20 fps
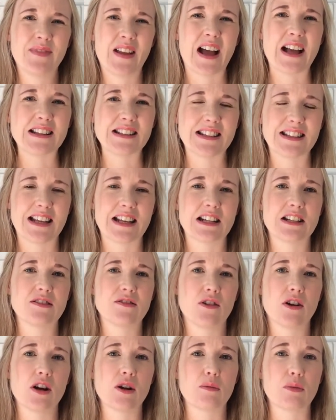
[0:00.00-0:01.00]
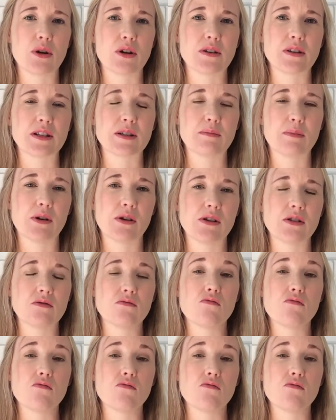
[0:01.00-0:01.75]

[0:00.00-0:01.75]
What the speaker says: unsatisfying birth experience